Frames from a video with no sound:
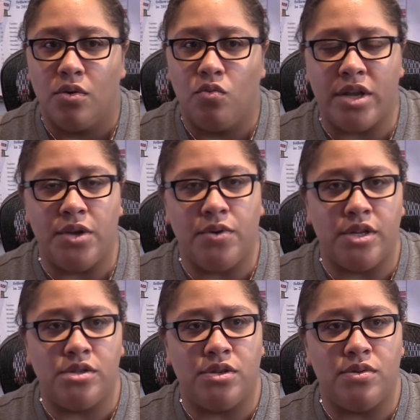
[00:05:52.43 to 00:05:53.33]
what you
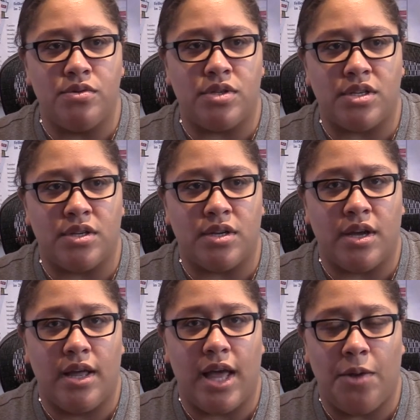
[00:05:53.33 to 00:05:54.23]
can do
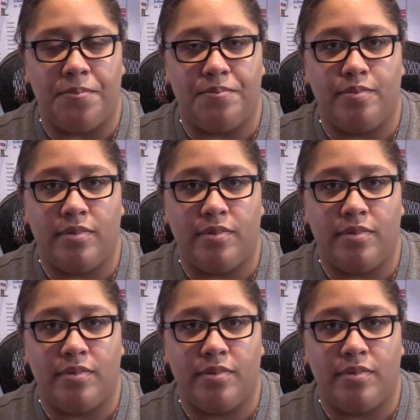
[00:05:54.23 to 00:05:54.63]
to help